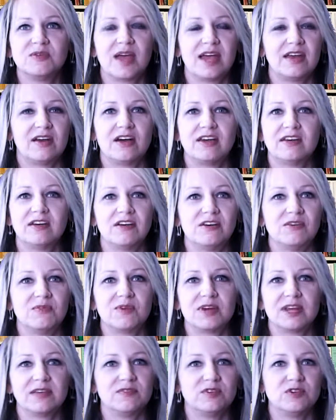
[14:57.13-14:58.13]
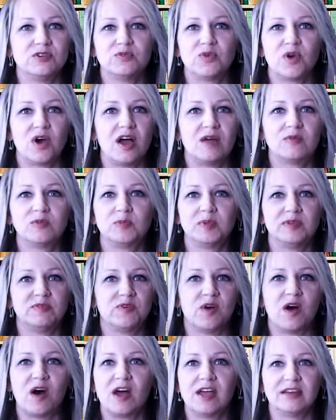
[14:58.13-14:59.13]
and I know whatever you write will be
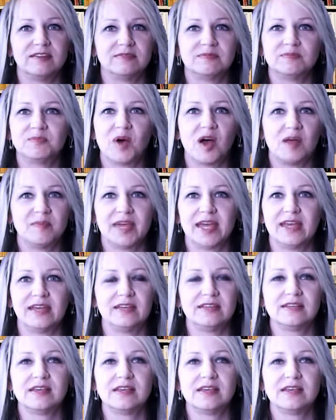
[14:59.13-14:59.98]
fine by me."